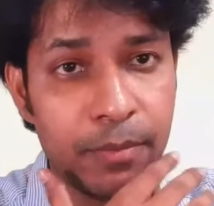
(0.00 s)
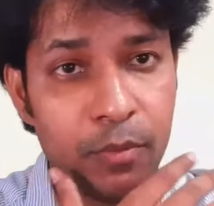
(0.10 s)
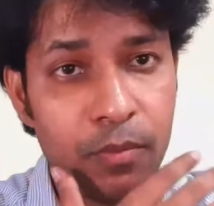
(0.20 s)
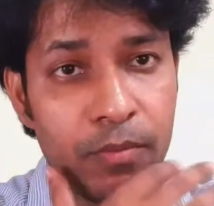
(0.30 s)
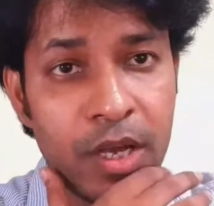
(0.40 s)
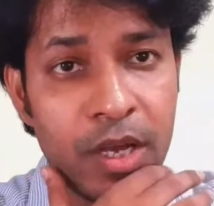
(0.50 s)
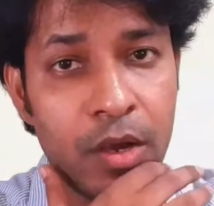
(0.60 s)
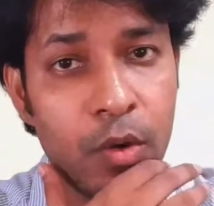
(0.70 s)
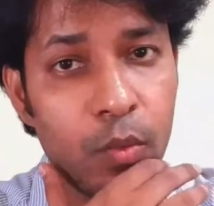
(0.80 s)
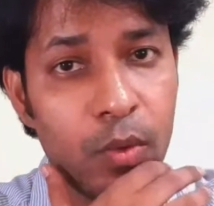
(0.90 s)
Once you
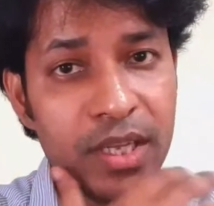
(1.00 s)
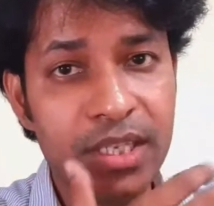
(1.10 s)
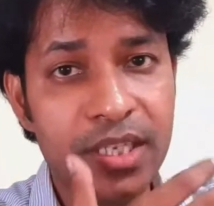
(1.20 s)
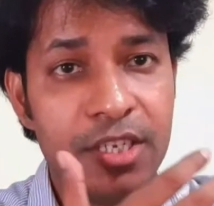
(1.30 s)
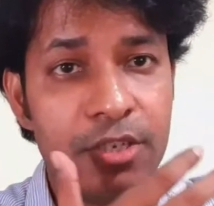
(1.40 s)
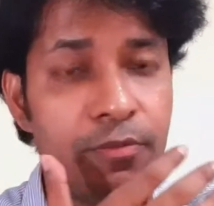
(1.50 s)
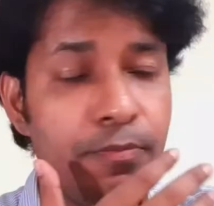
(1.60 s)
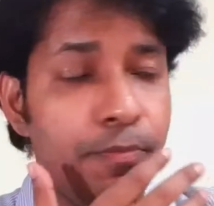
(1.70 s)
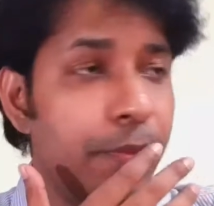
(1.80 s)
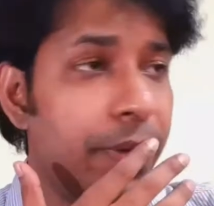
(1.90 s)
pay
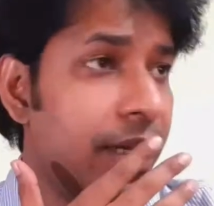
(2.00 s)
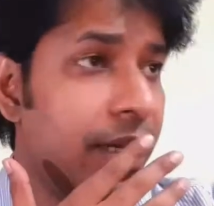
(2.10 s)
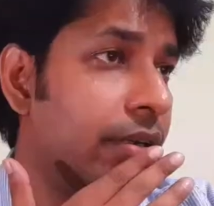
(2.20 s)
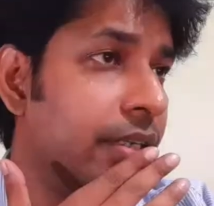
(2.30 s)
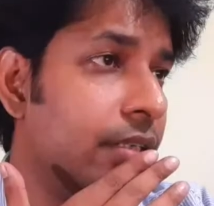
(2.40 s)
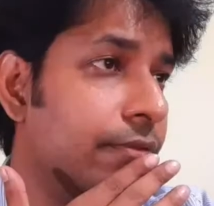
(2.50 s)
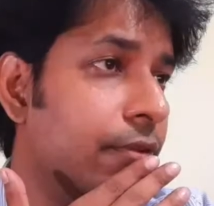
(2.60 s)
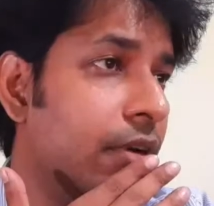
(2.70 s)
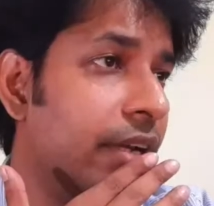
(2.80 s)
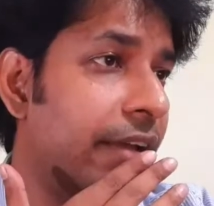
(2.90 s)
$249, it is for
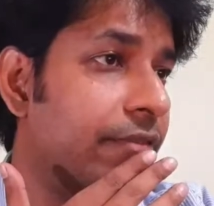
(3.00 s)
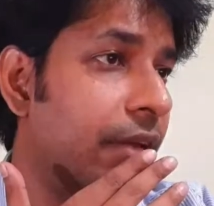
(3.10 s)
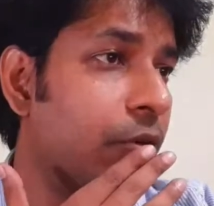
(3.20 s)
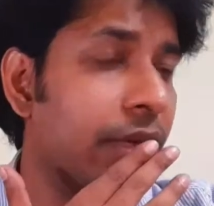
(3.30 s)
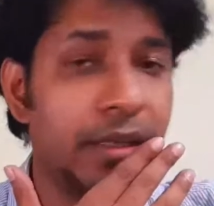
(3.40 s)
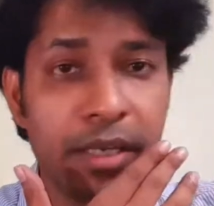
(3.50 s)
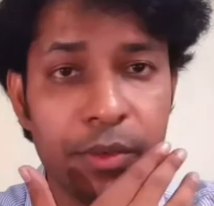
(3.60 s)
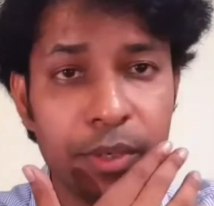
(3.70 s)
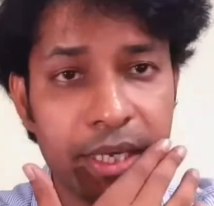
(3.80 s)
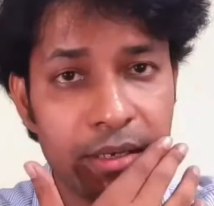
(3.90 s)
lifetime. You'll
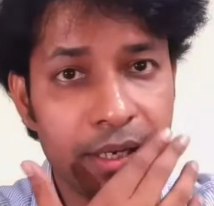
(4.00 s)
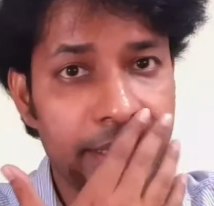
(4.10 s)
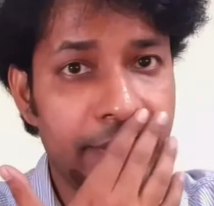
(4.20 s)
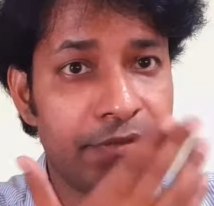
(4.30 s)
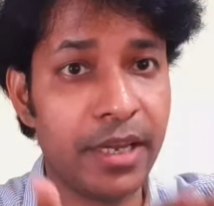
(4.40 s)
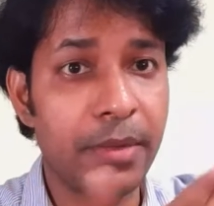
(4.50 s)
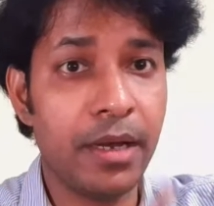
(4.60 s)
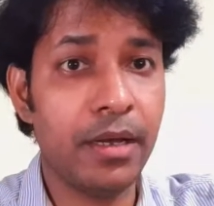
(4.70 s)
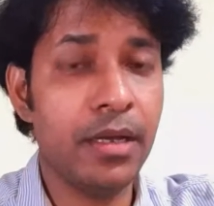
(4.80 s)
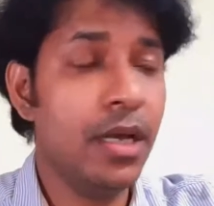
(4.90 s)
get lifetime
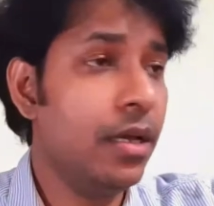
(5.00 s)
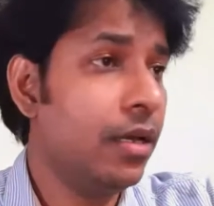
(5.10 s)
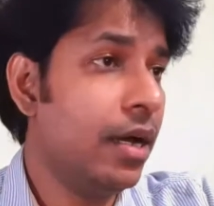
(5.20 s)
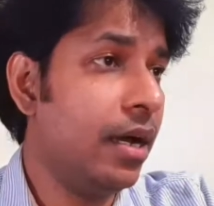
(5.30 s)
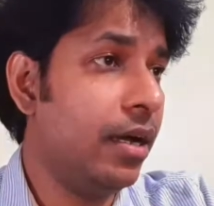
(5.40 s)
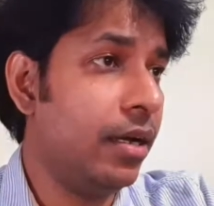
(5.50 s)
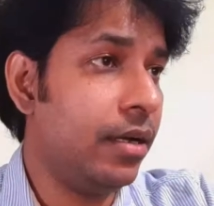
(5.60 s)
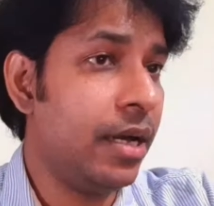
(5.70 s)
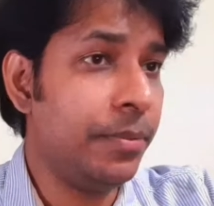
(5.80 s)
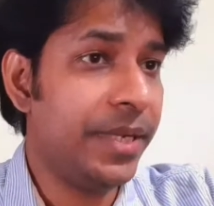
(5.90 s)

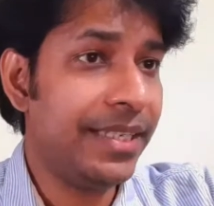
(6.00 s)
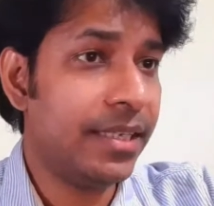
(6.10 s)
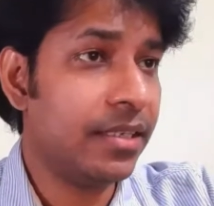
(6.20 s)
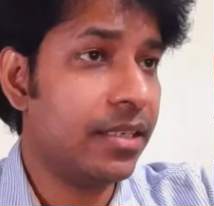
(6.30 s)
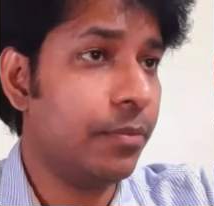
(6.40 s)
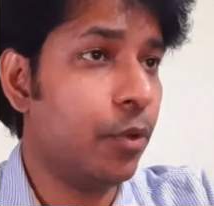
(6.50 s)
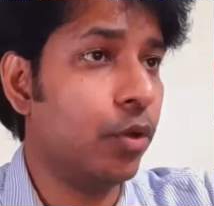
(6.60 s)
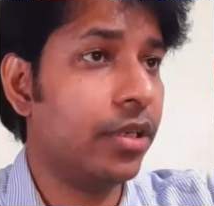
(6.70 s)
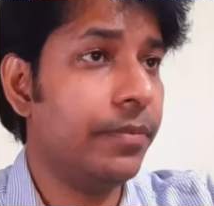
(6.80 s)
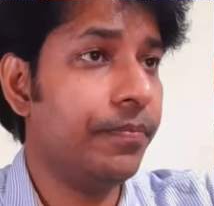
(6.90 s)
updates and support.
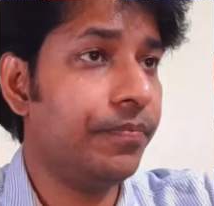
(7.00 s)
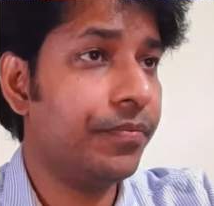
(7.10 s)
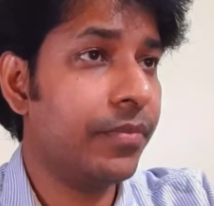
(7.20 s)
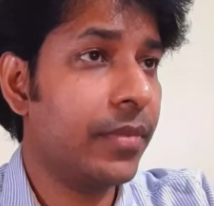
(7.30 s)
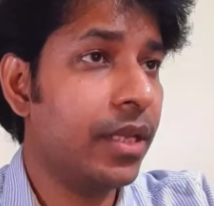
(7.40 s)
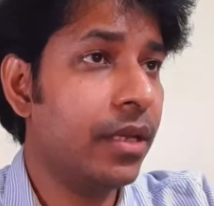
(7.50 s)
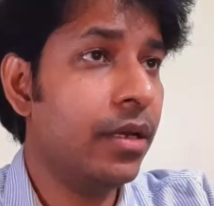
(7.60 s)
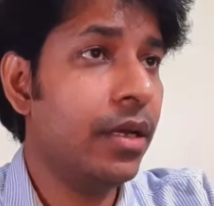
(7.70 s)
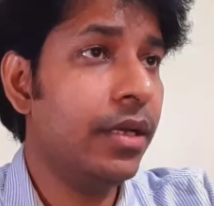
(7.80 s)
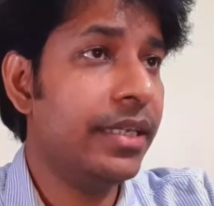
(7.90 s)

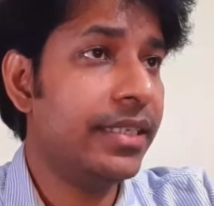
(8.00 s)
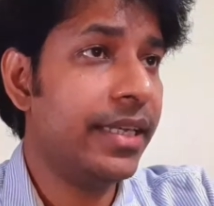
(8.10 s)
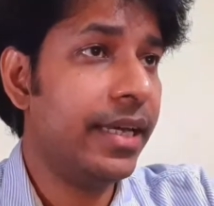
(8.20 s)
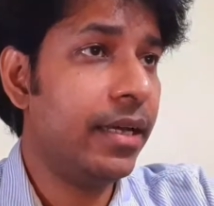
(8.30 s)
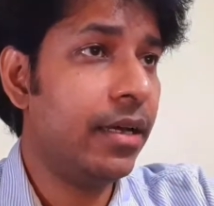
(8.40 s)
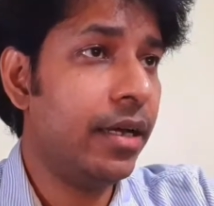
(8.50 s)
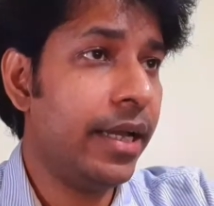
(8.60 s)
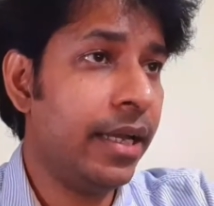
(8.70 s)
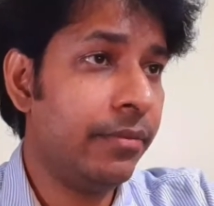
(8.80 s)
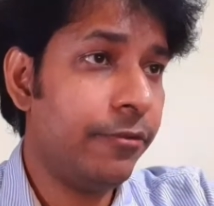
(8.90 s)
And
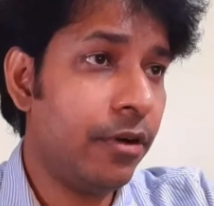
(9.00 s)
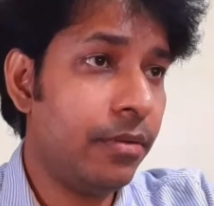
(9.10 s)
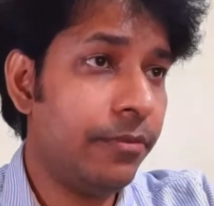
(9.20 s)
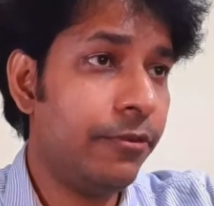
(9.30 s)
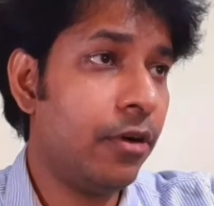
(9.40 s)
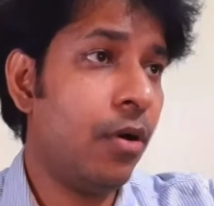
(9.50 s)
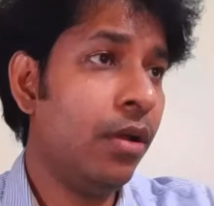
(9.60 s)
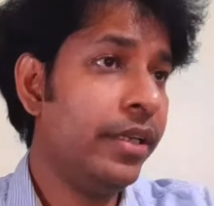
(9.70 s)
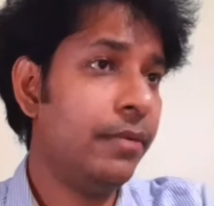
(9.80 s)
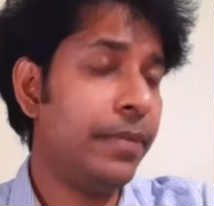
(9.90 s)
for all their
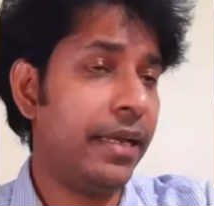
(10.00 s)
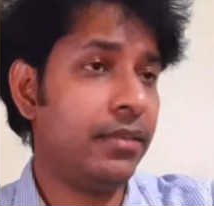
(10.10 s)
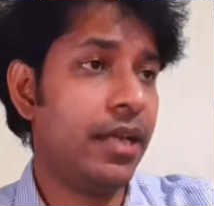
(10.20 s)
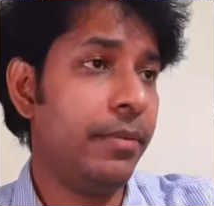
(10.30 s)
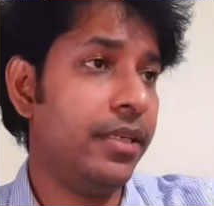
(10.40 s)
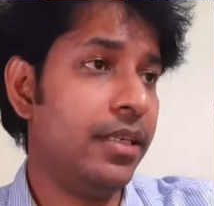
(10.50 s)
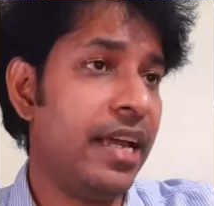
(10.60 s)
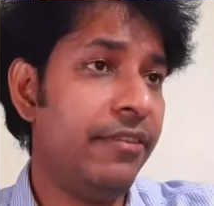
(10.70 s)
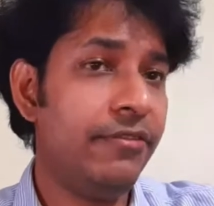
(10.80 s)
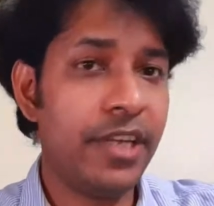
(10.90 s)
plans, I mean the
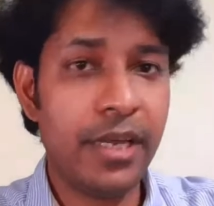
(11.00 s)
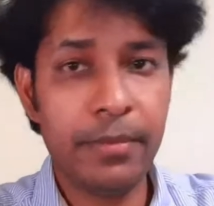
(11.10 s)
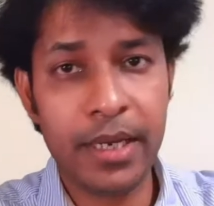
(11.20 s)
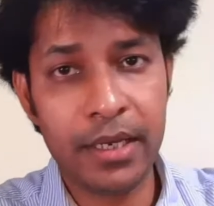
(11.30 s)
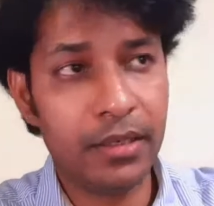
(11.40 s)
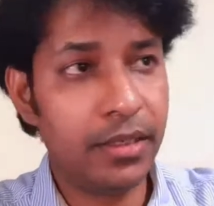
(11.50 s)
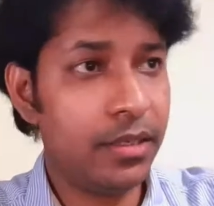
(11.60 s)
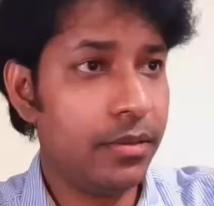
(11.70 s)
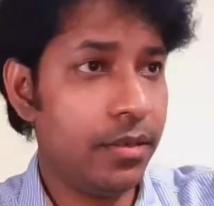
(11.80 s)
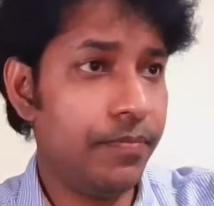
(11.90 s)
lifetime and
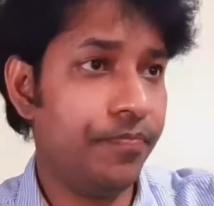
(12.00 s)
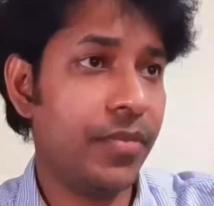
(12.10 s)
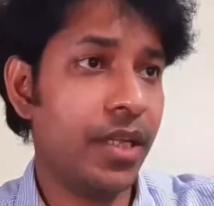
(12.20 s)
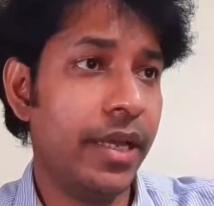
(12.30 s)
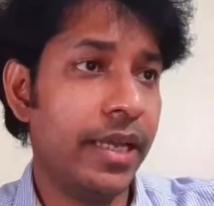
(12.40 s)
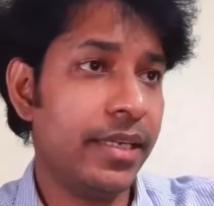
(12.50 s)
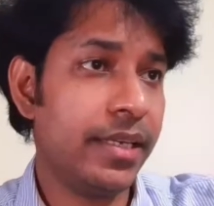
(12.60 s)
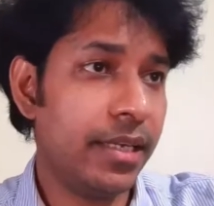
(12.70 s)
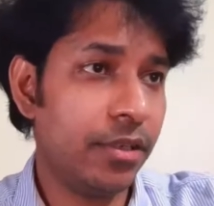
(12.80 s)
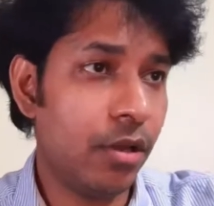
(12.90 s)
this
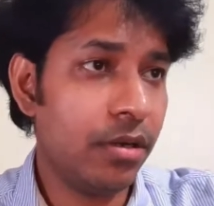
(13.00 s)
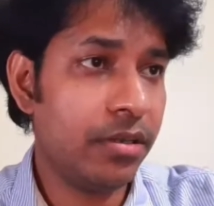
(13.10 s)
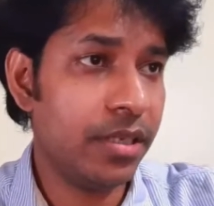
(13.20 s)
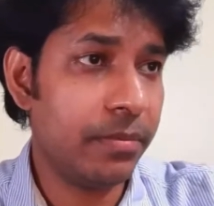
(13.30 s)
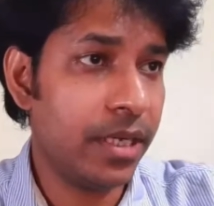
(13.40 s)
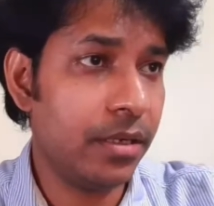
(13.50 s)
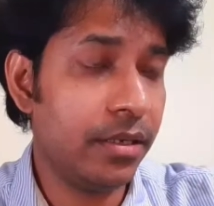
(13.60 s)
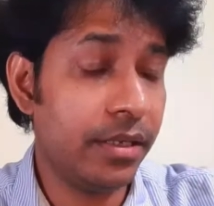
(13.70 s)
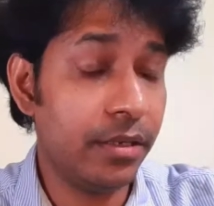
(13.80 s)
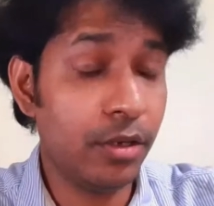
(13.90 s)

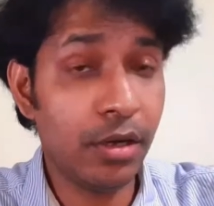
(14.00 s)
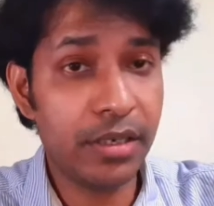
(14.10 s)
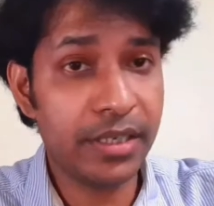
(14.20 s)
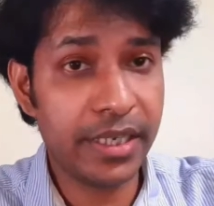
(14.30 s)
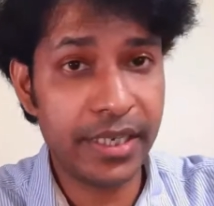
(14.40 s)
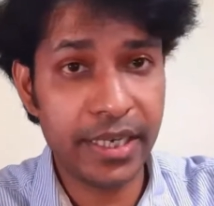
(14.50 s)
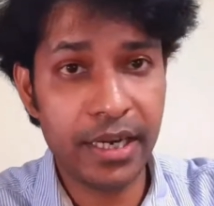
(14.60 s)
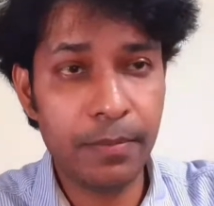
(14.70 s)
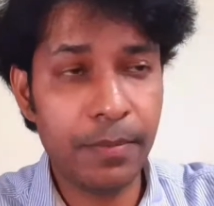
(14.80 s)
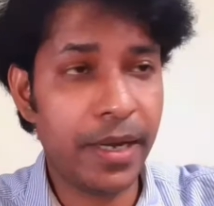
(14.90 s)
$89 a year
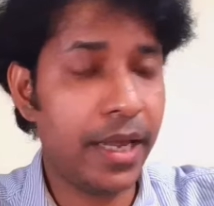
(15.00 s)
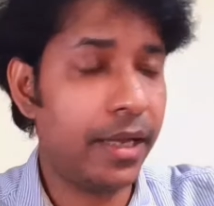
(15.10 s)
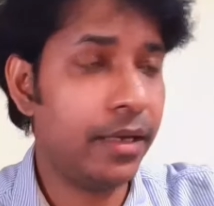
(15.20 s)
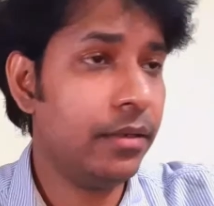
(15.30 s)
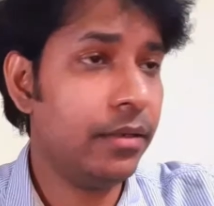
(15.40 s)
plan, you